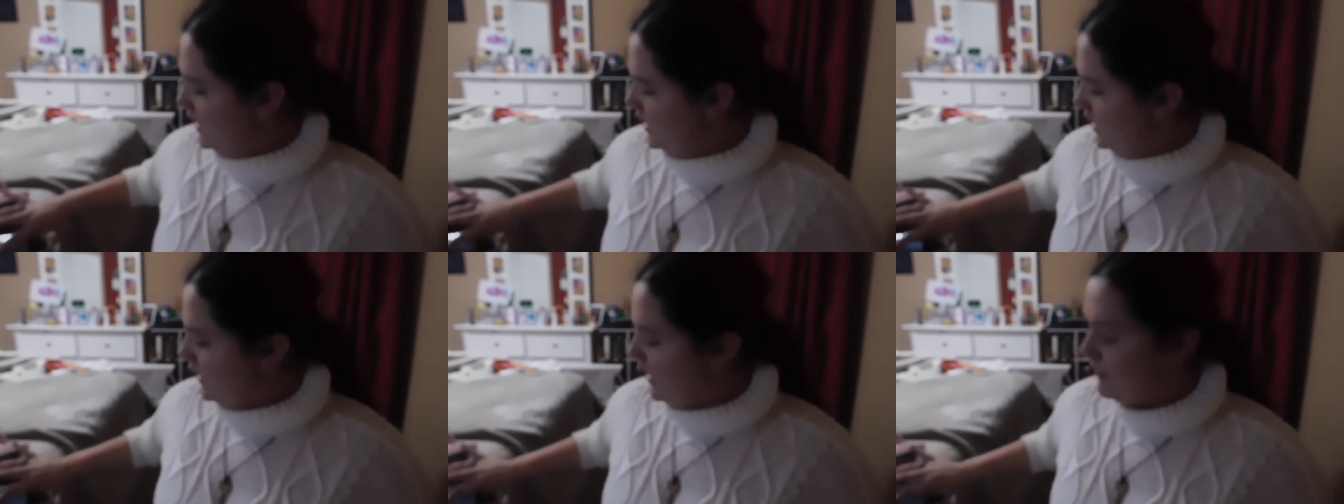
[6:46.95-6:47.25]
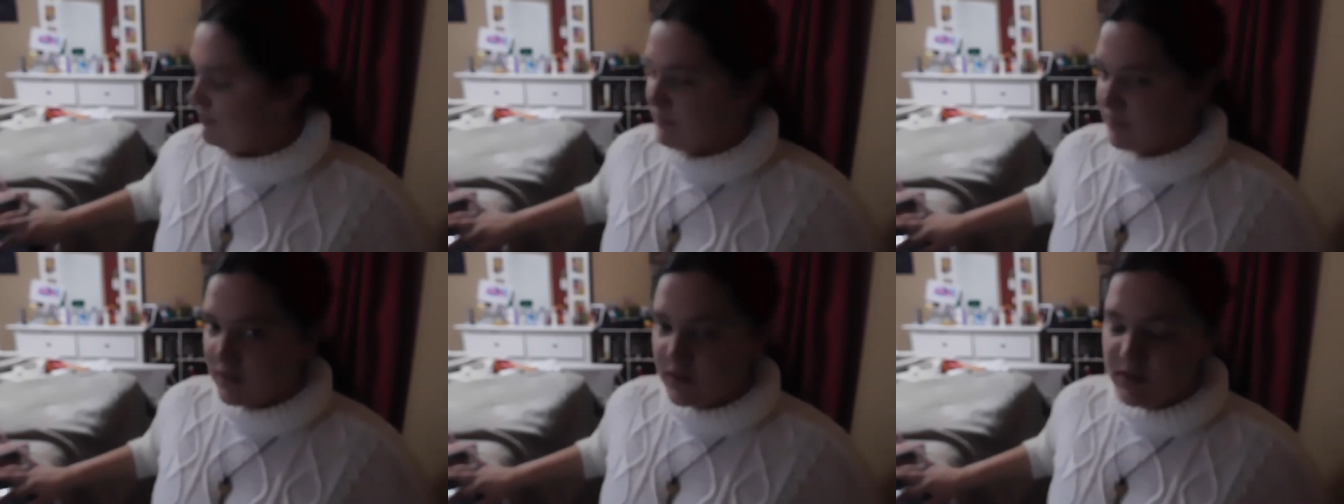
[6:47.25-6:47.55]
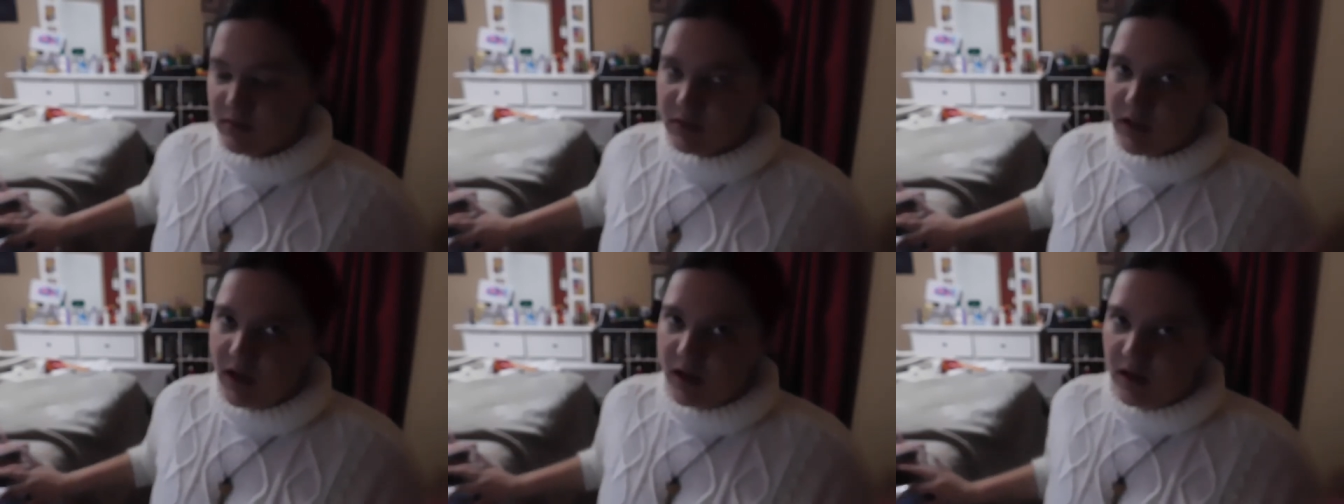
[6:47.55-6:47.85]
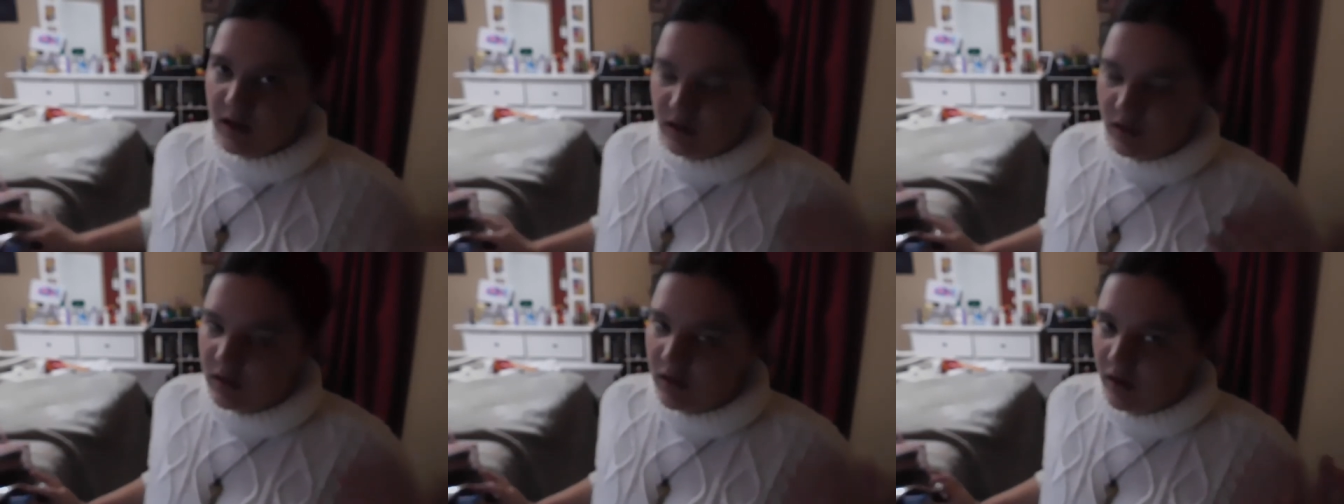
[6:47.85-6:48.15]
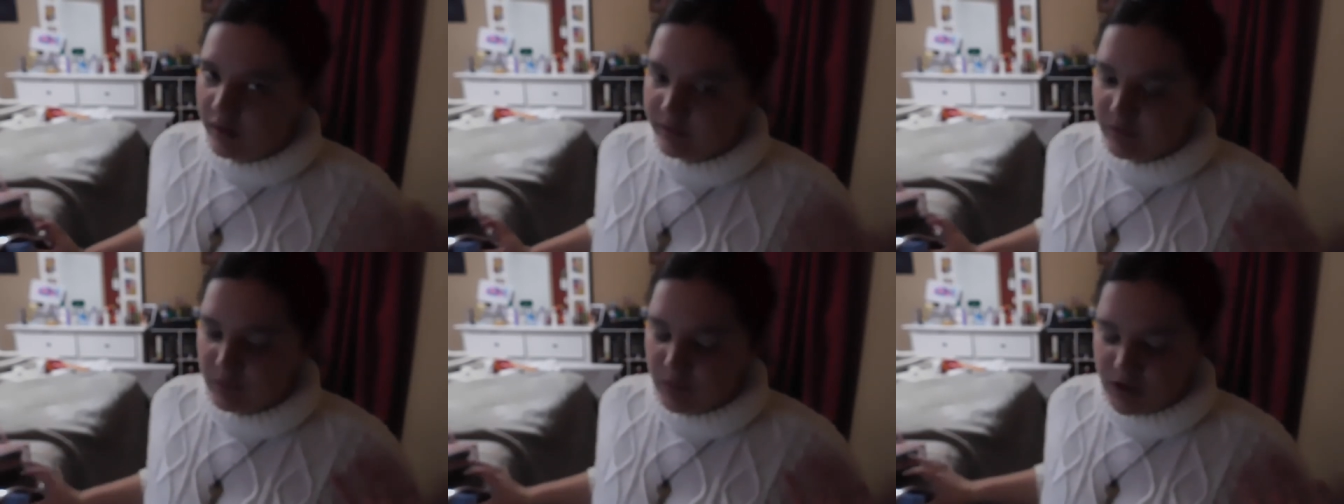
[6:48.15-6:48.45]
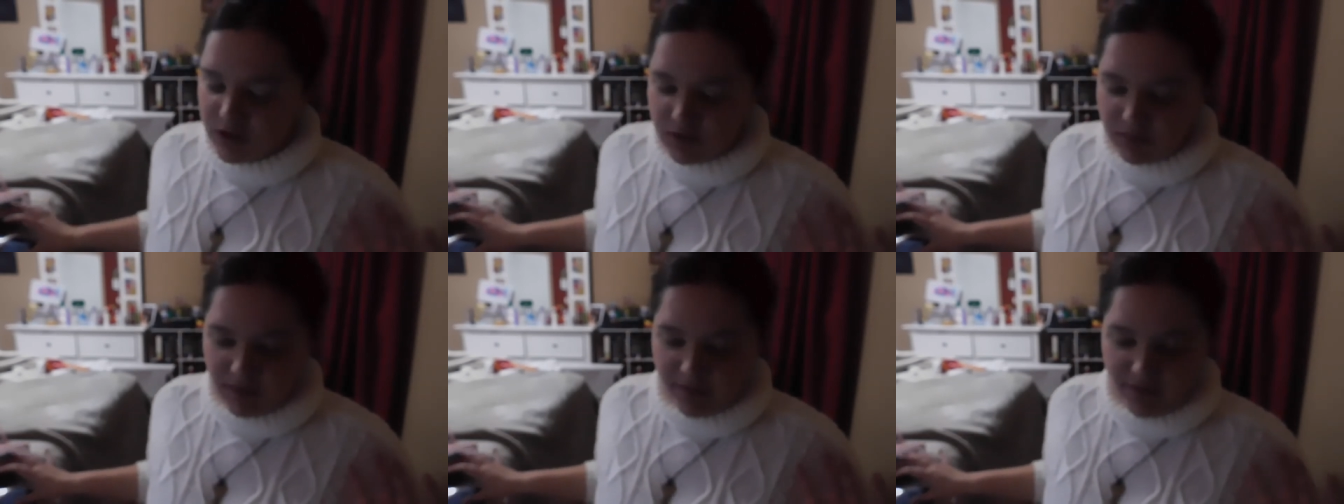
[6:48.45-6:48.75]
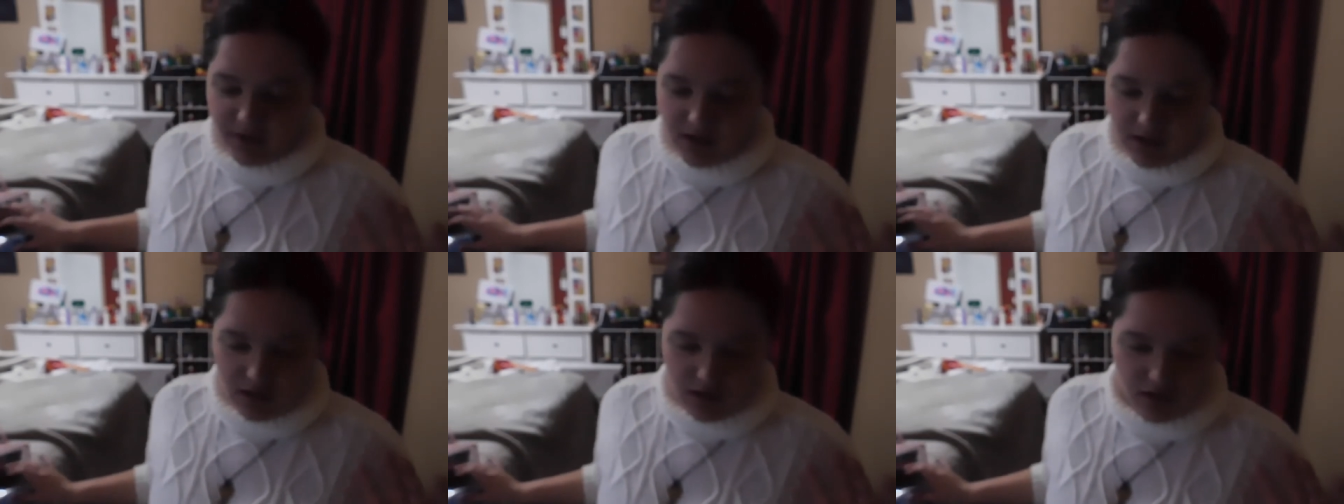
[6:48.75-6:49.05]
I'm taking it off and washing my
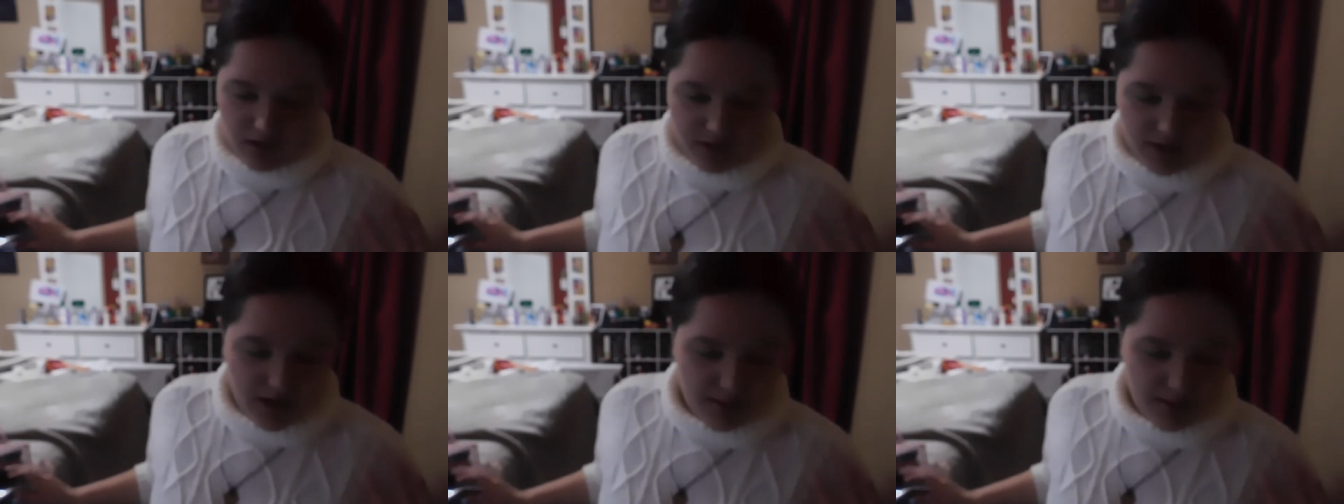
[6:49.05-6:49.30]
face and all that,